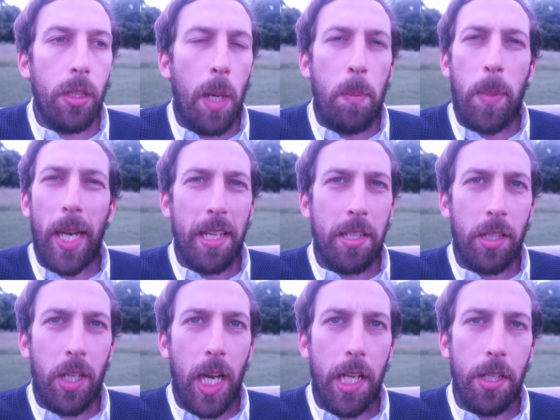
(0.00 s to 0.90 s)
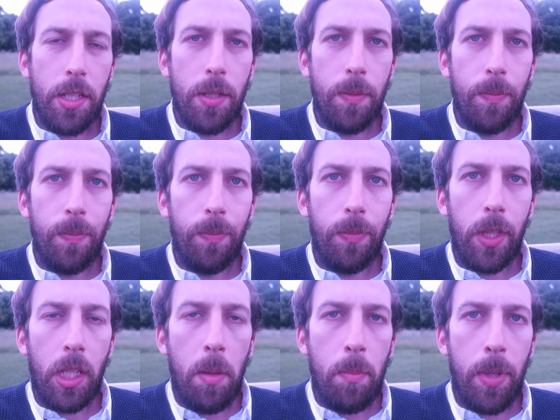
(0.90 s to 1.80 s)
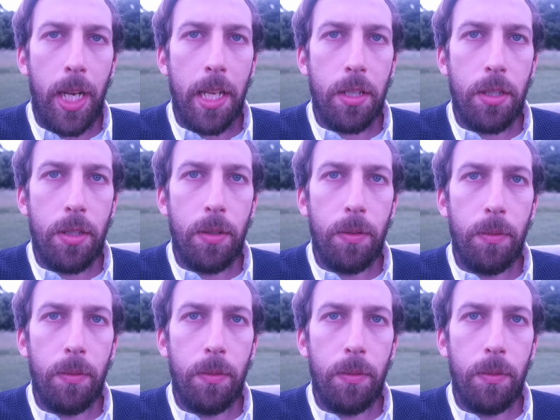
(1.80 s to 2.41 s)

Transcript: I'm blessed, guys. I'm blessed.